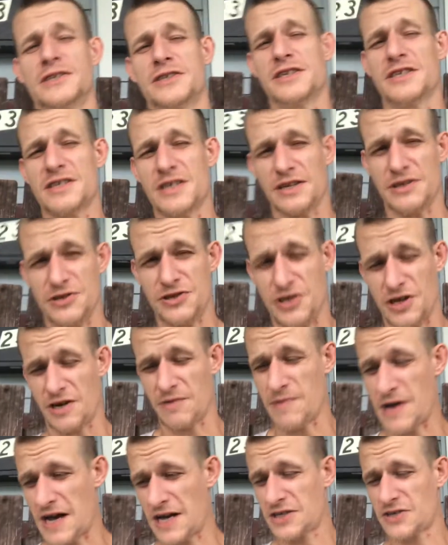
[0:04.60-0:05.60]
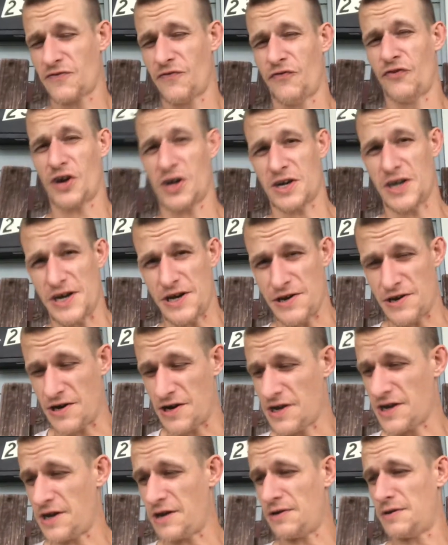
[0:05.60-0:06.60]
Just a dumbass fucking
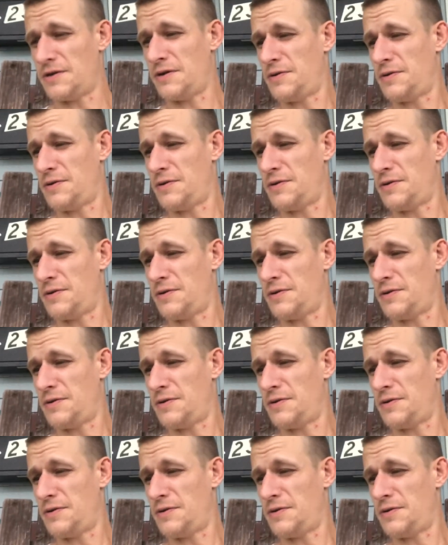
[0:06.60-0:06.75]
night.